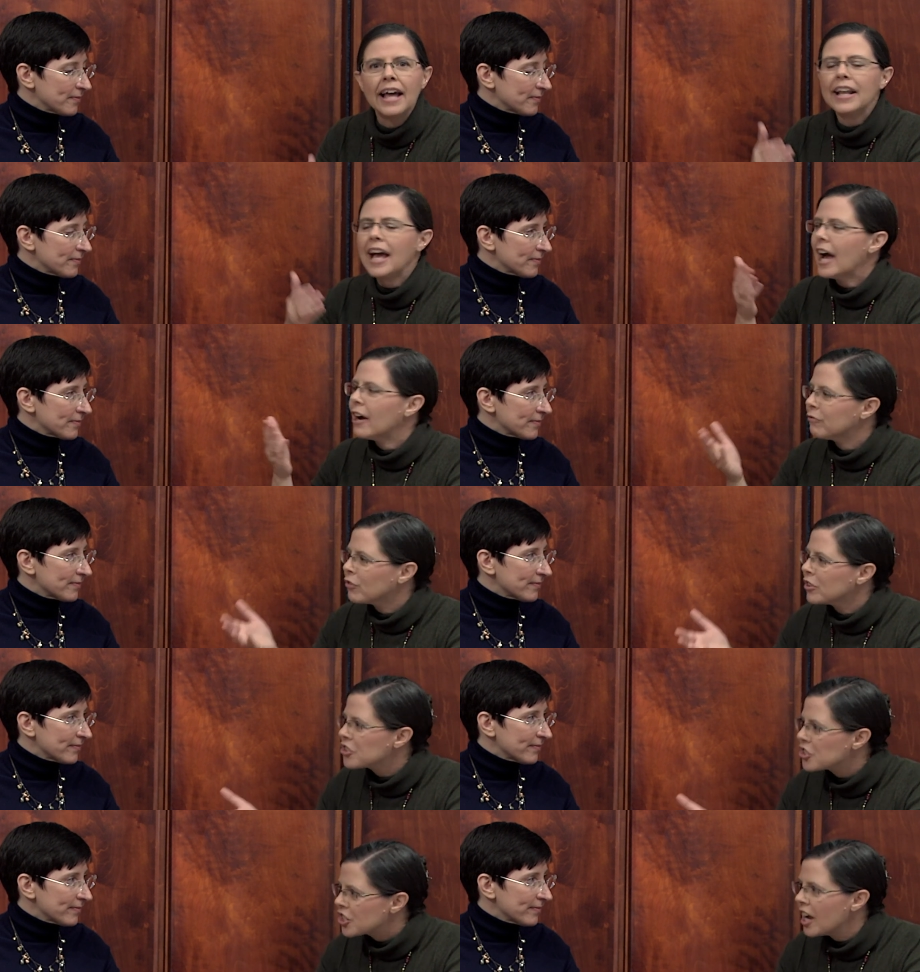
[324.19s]
Speaker 1: and have
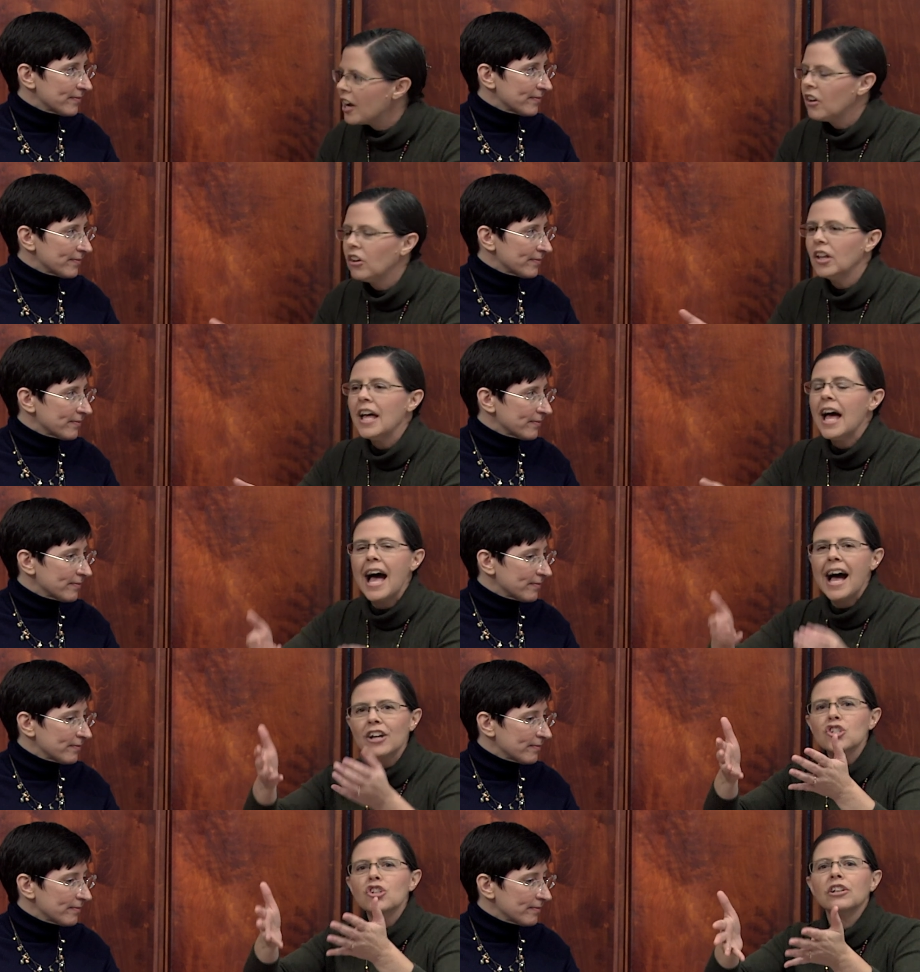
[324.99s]
Richele
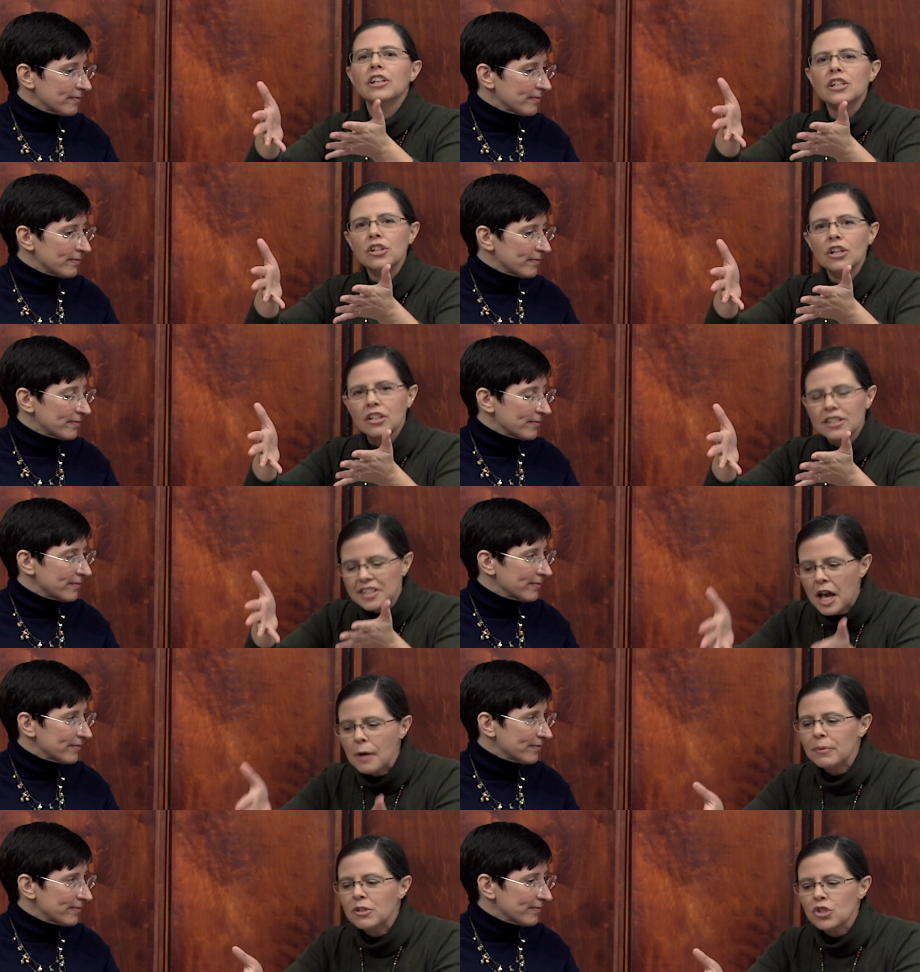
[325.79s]
actually
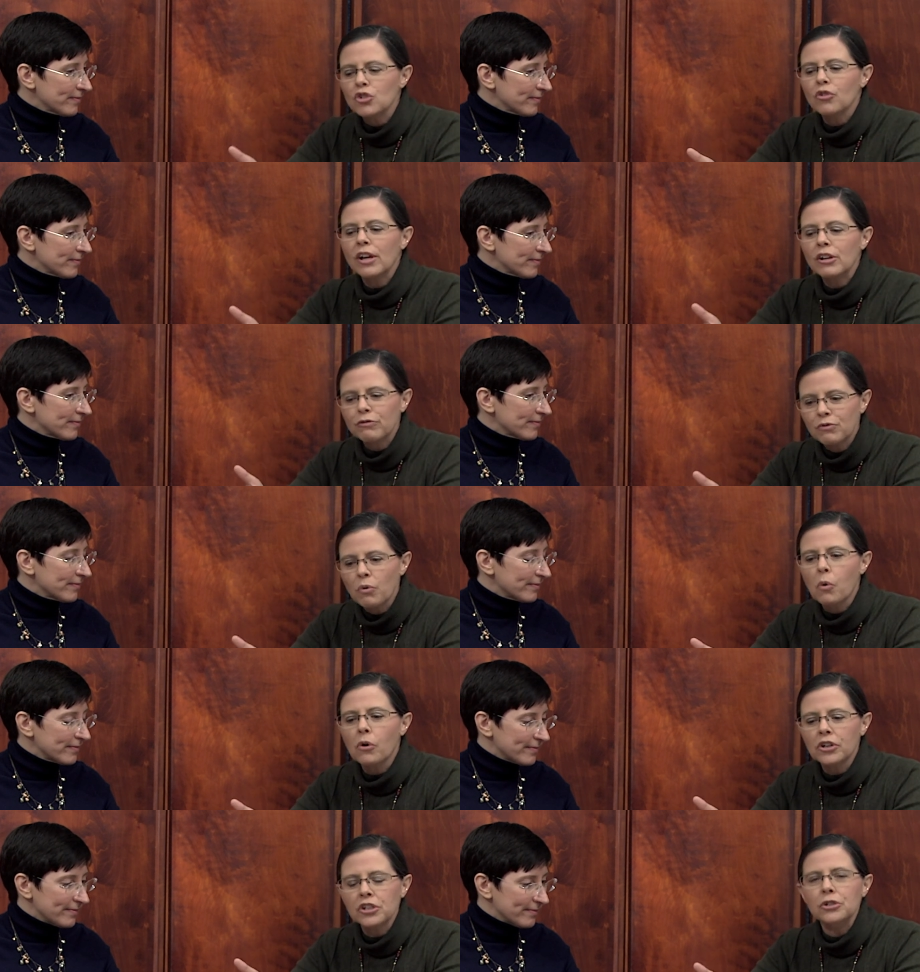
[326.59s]
demonstrate
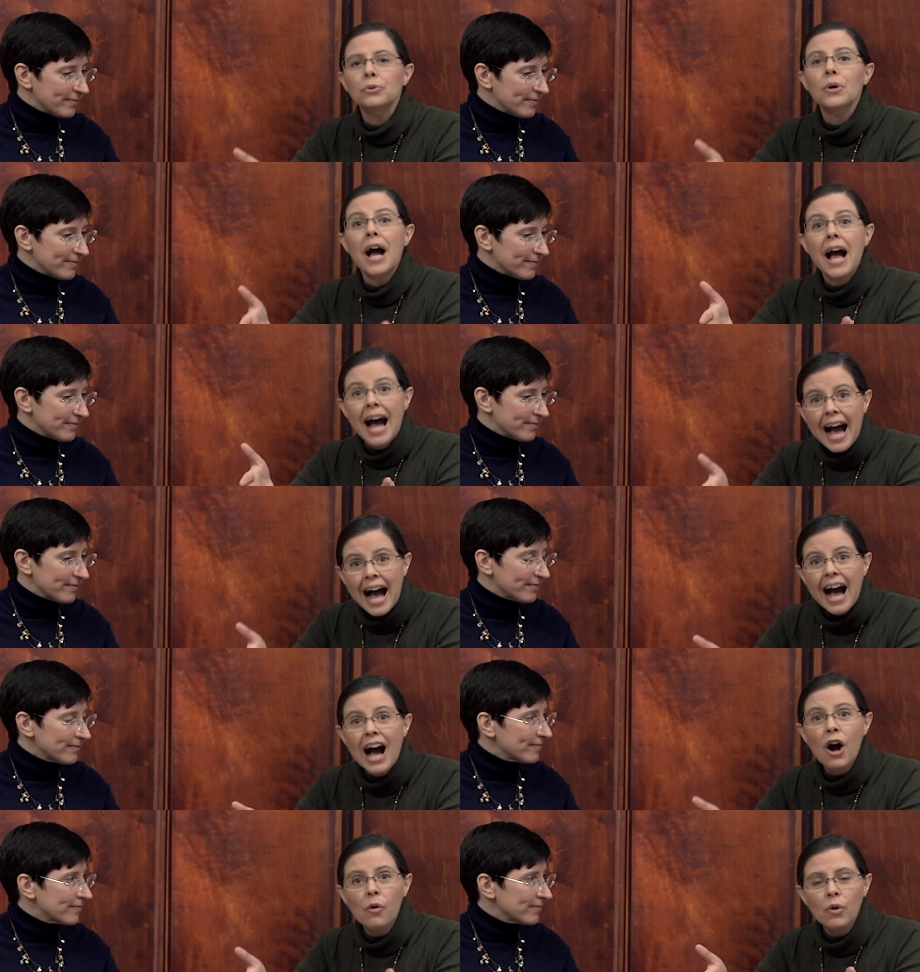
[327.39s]
for you
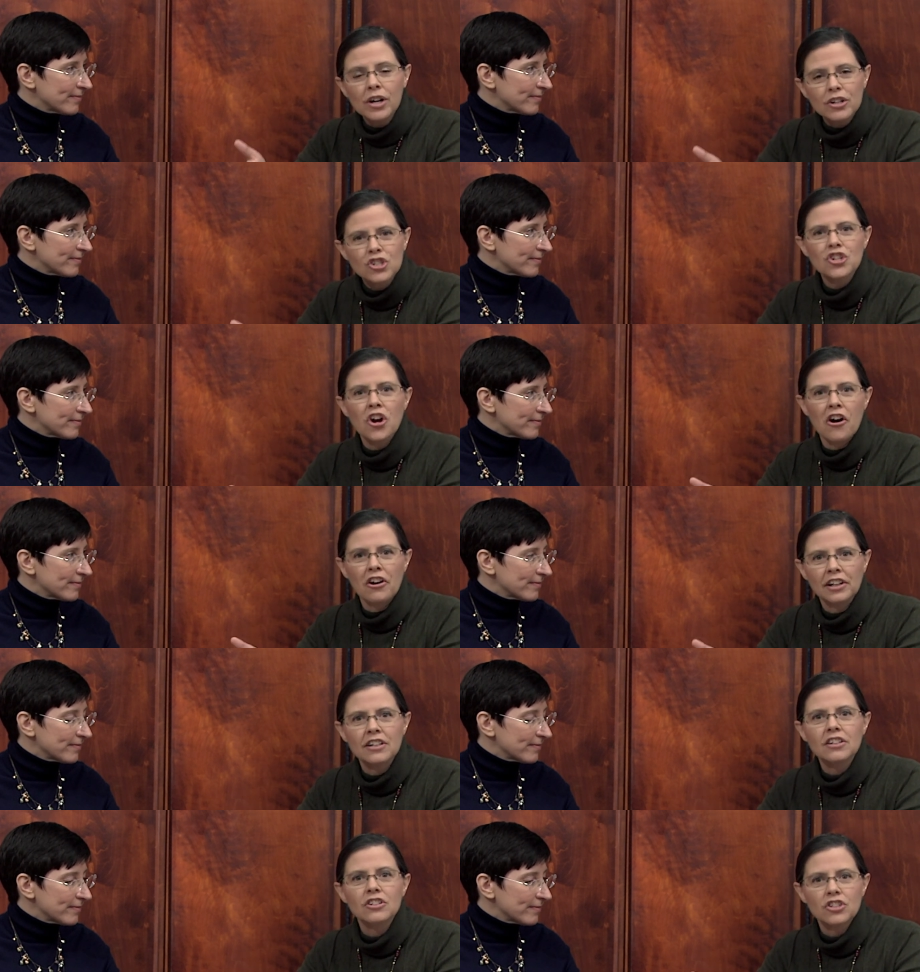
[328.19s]
how
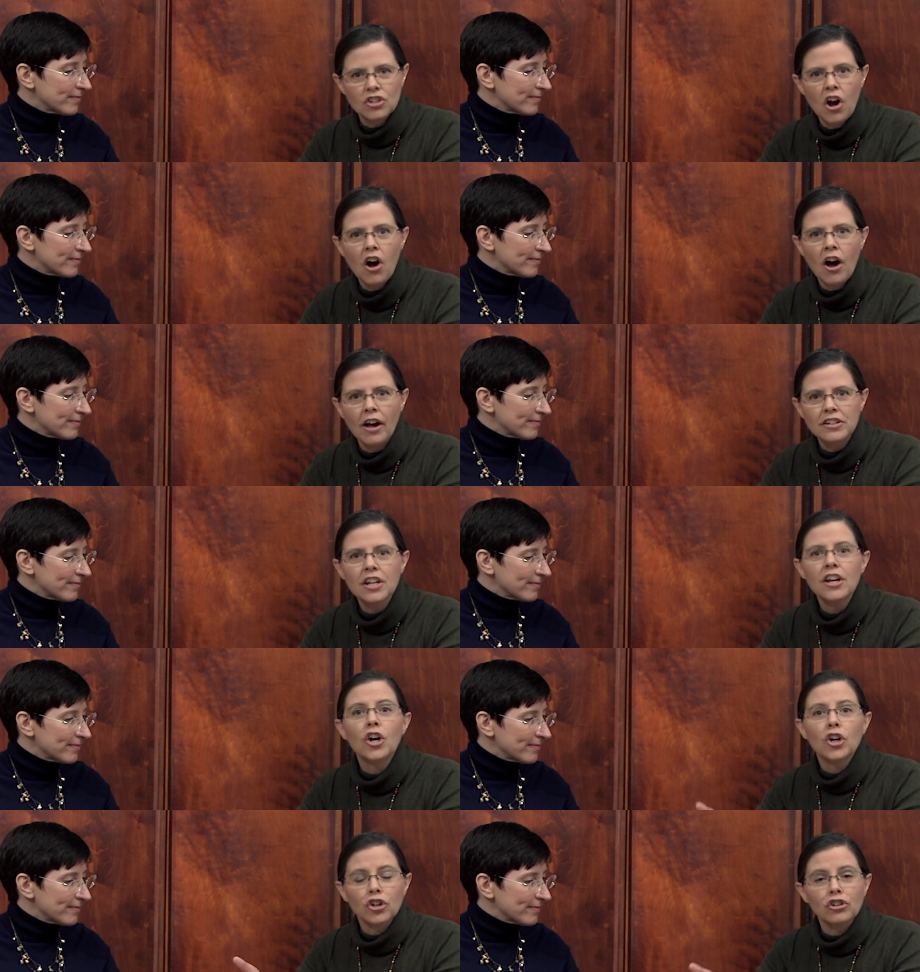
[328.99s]
Charlotte
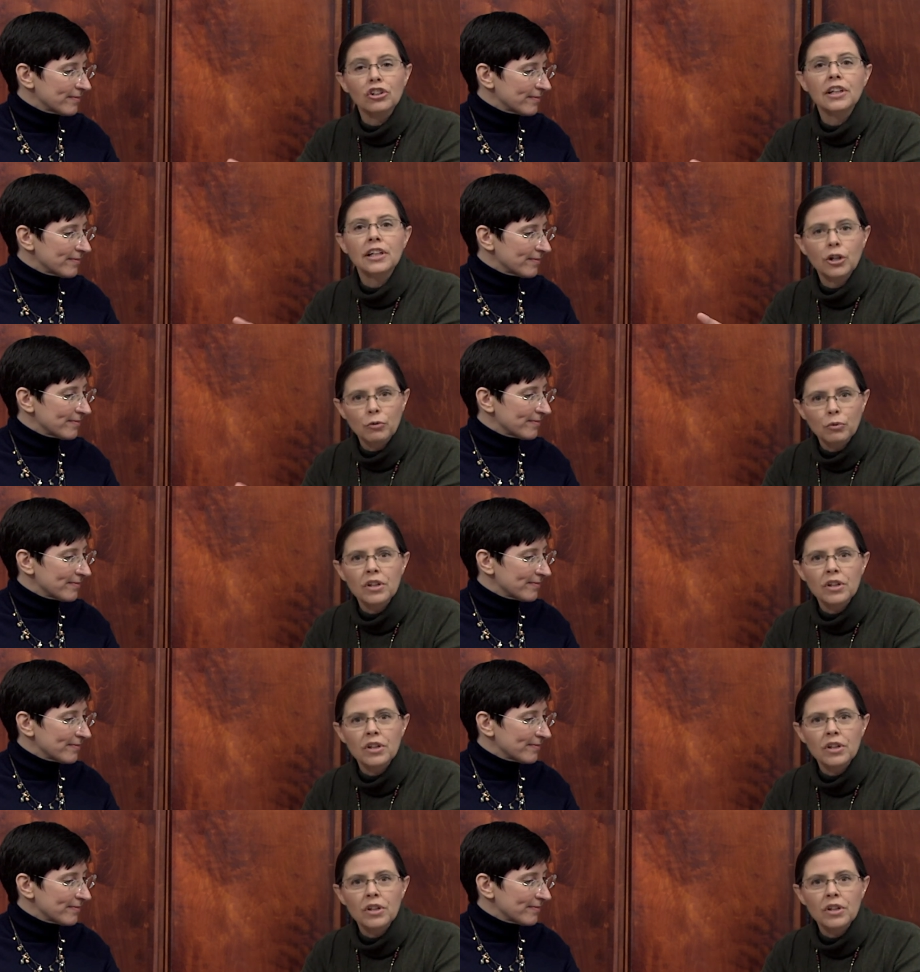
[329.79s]
taught early